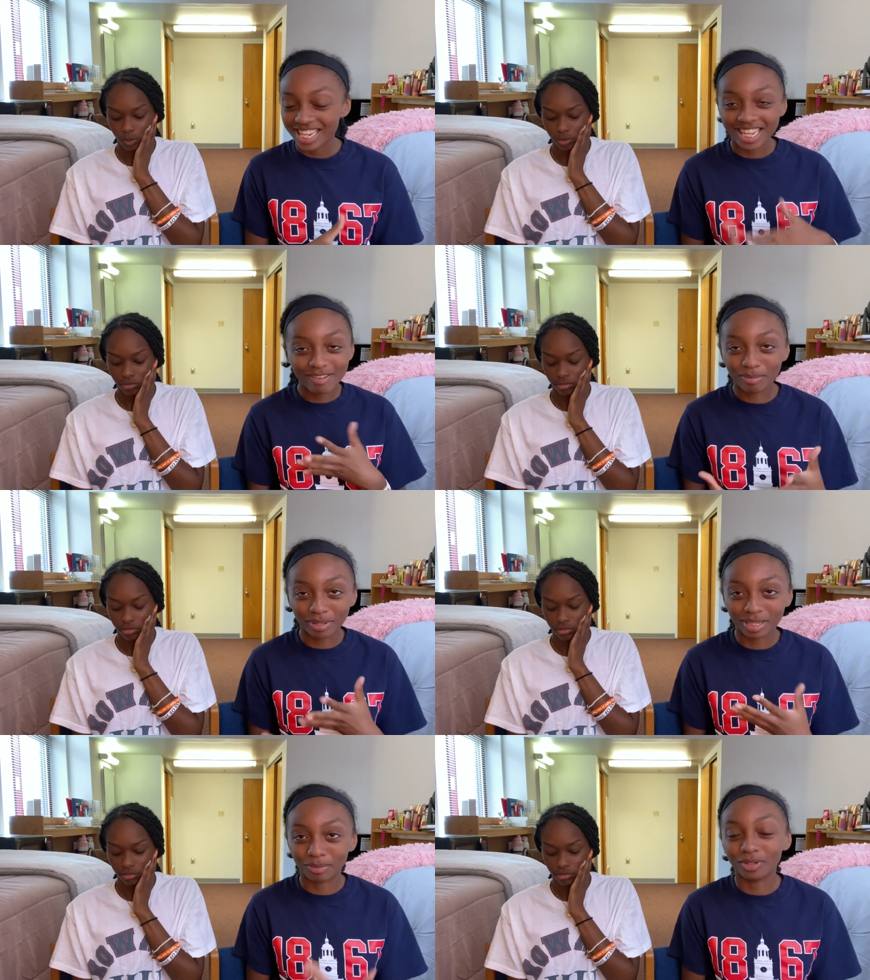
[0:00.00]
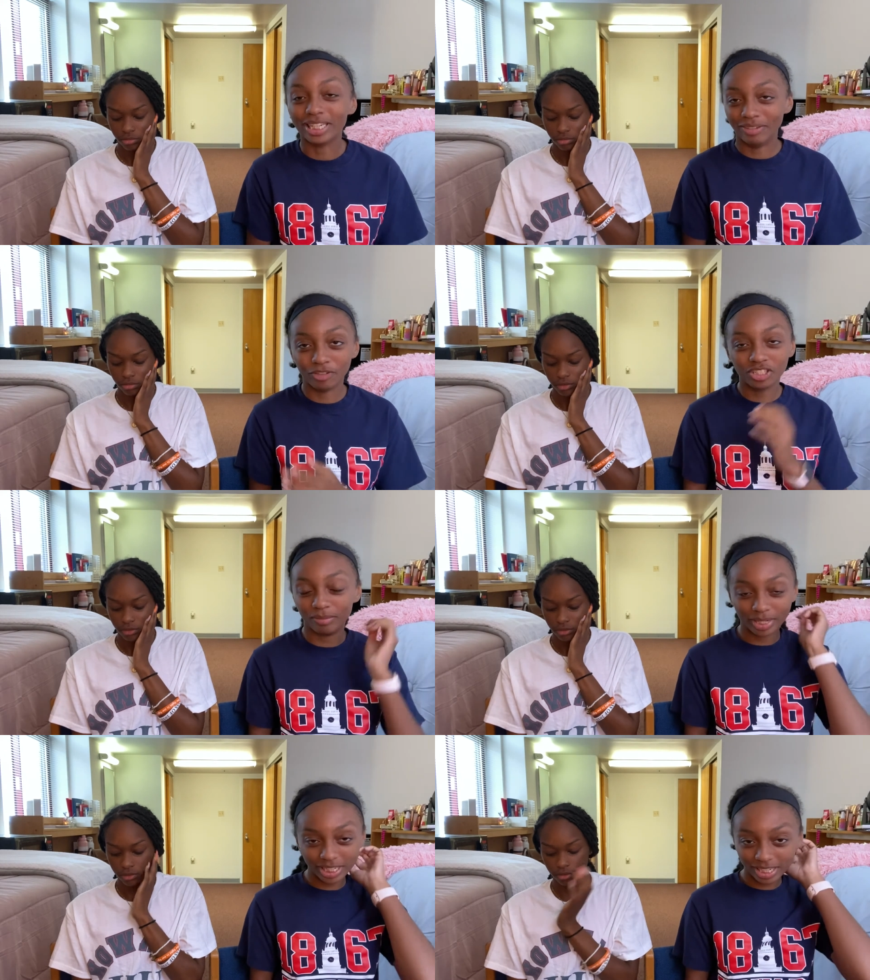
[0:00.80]
Speaker 1: if applicable, like if you
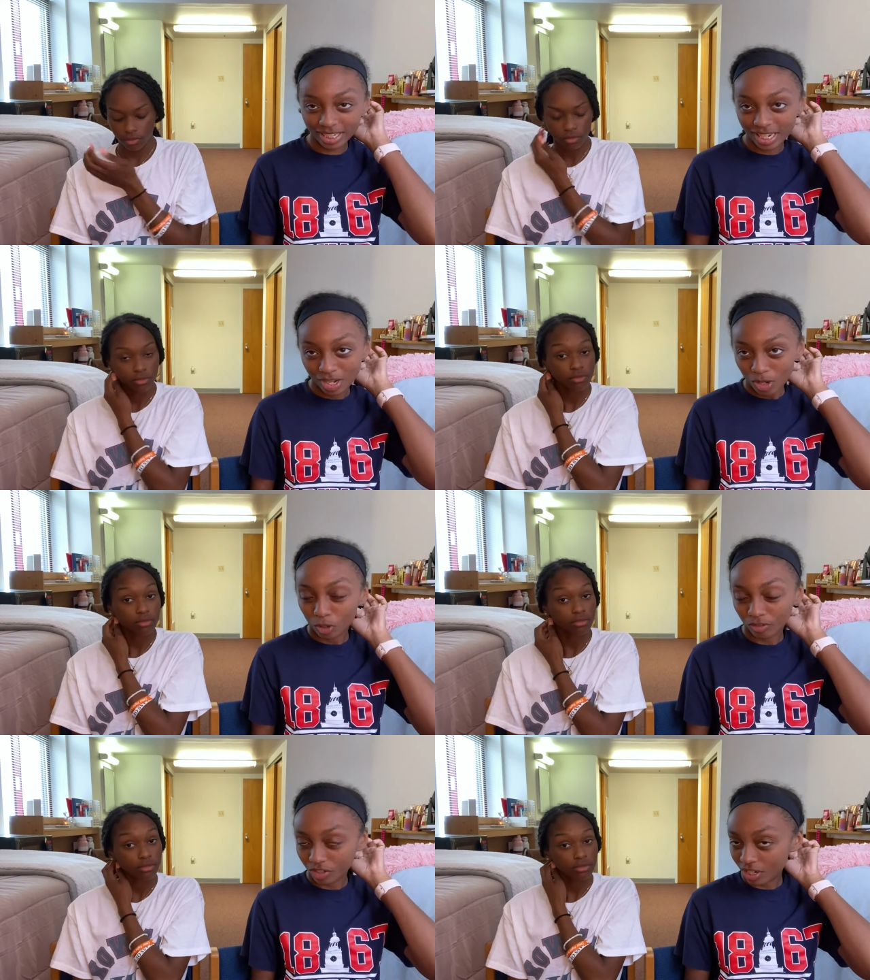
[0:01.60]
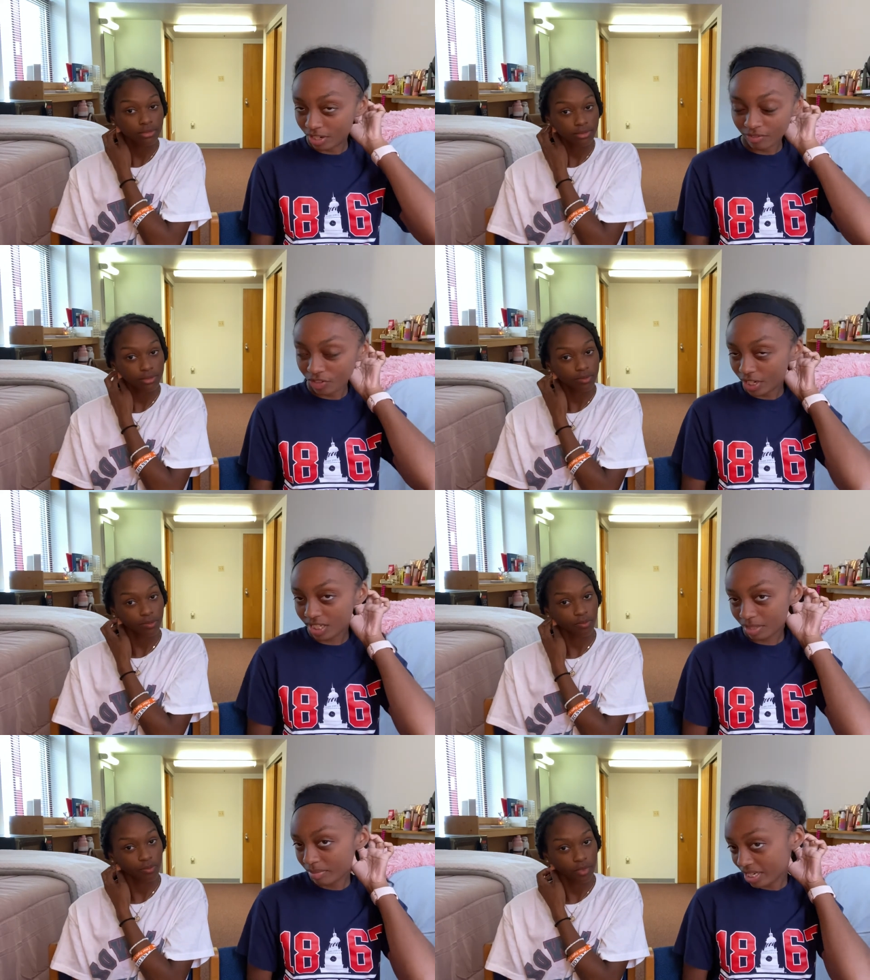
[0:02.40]
submitted it, or if you, if you didn't
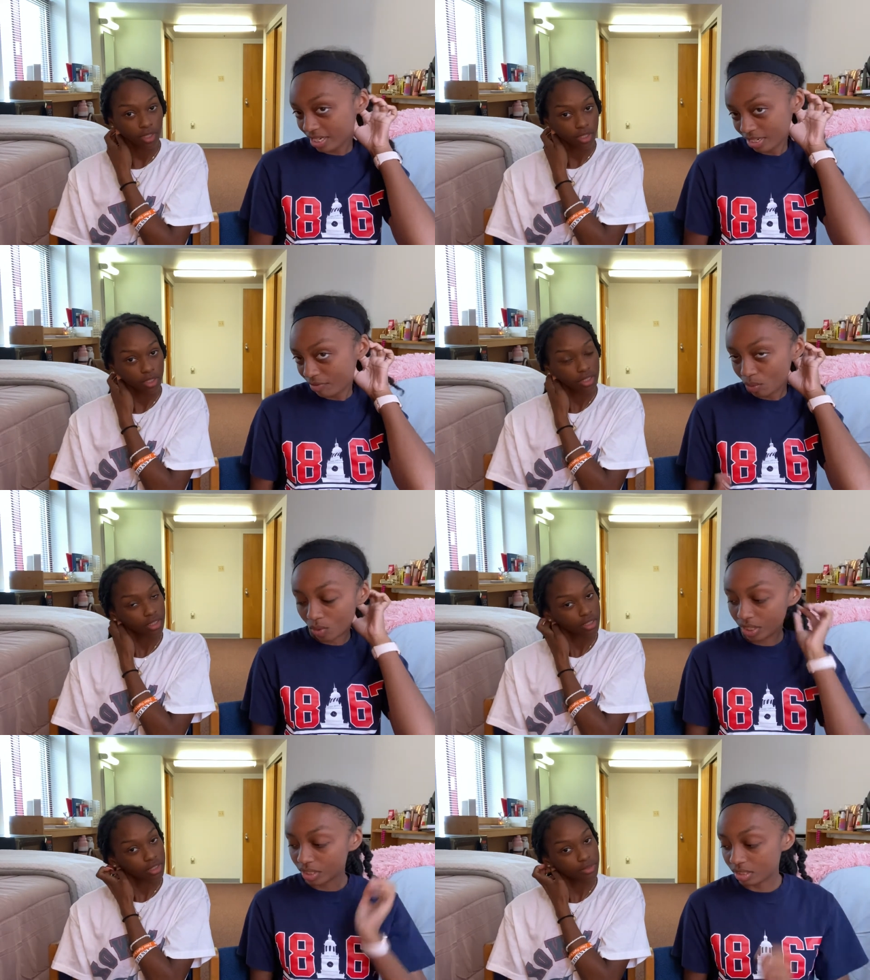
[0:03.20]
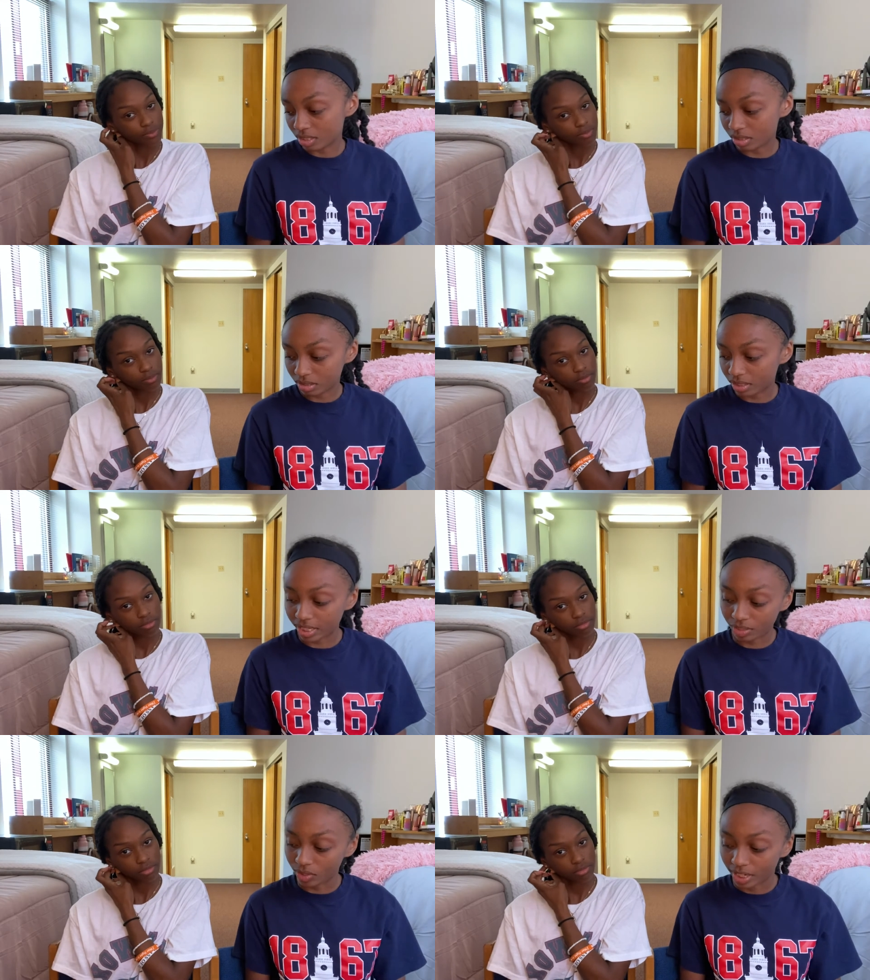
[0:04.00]
submit it, if you want to say
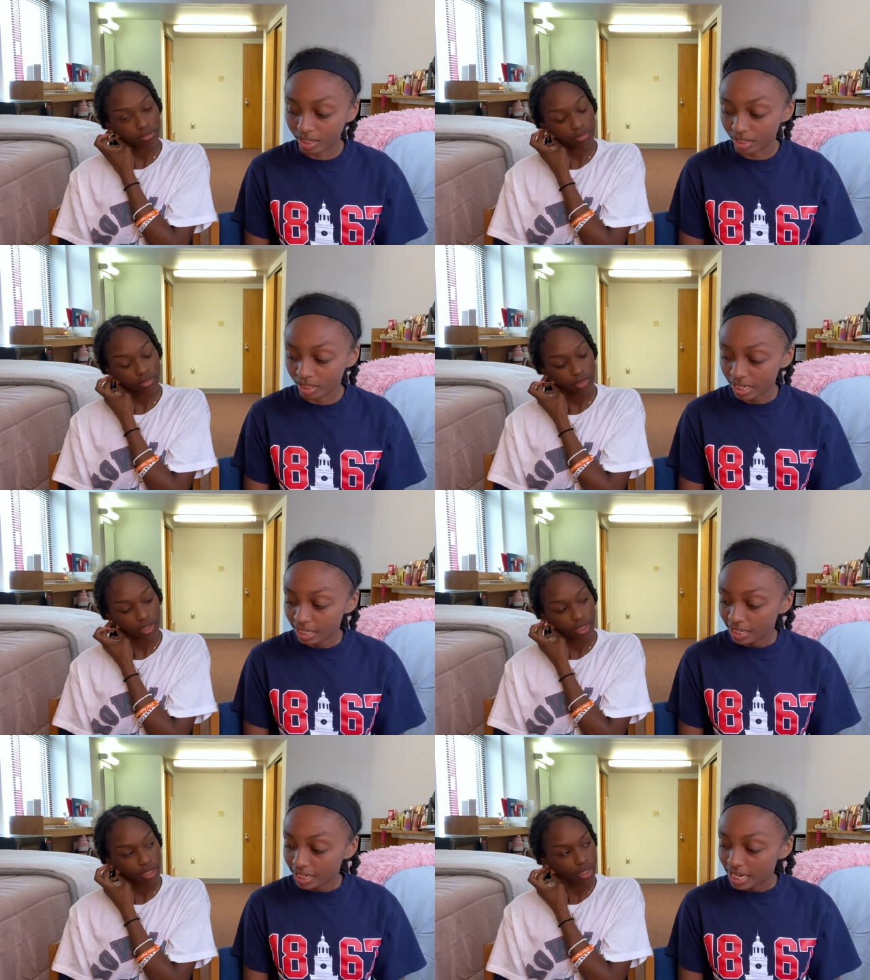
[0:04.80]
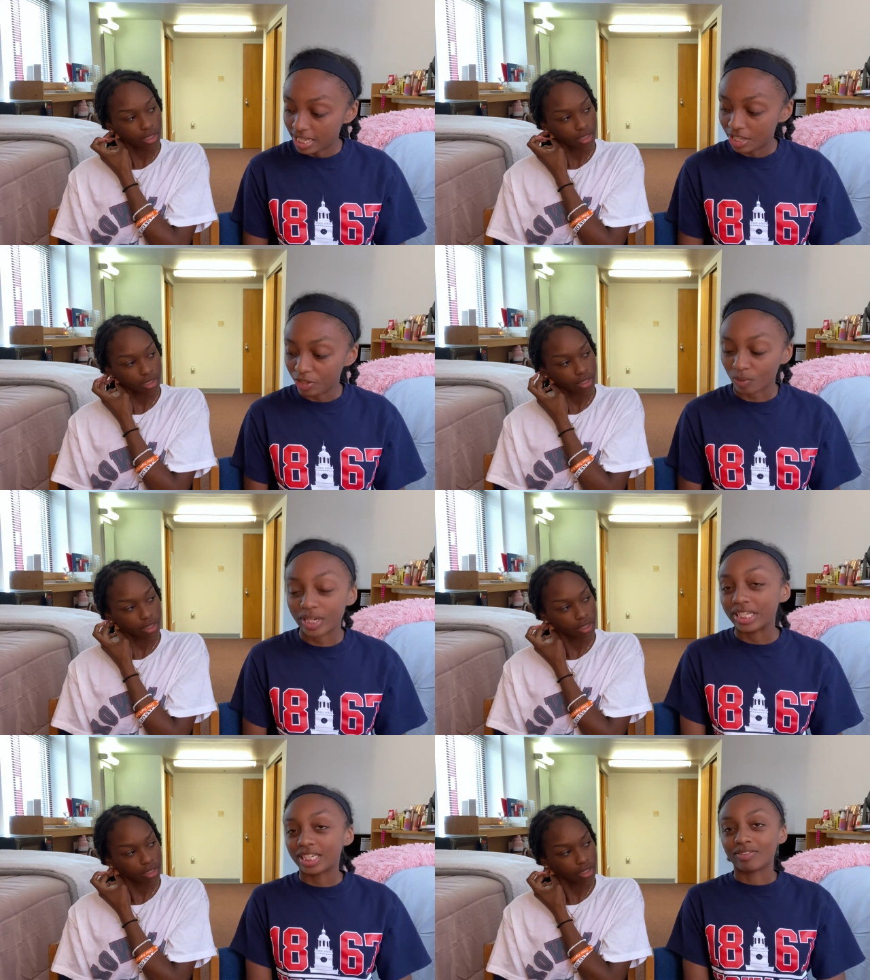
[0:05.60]
you can, and then your
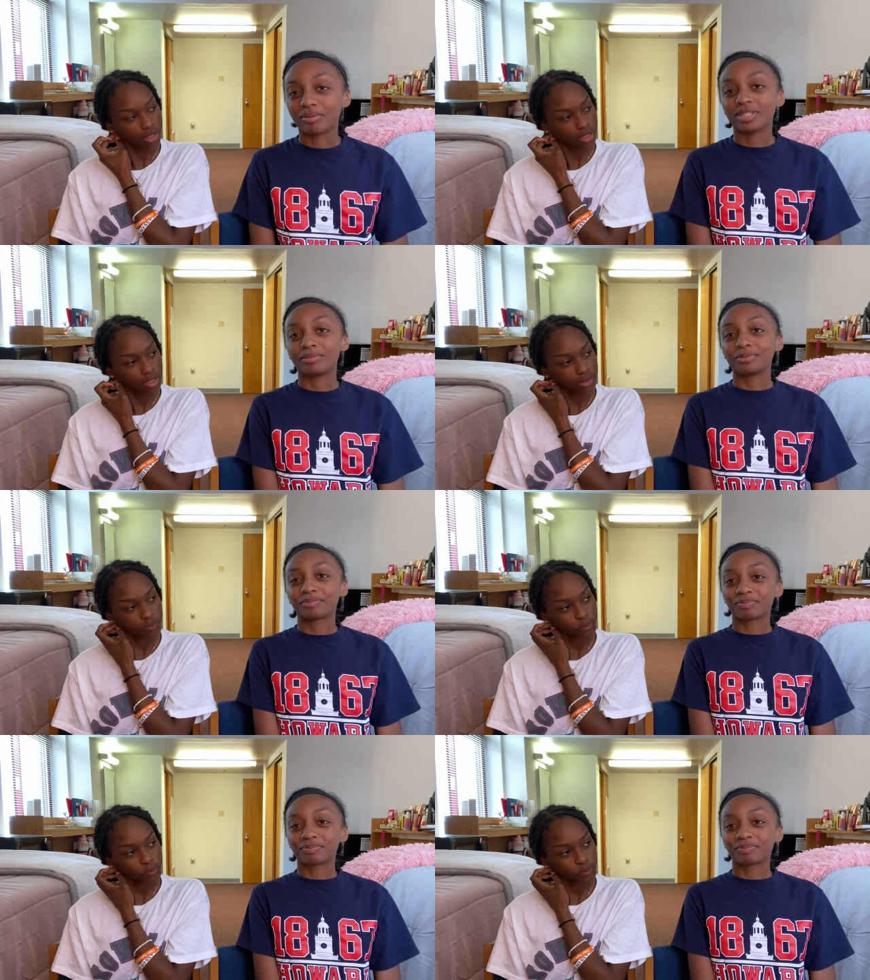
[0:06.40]
rank, if applicable.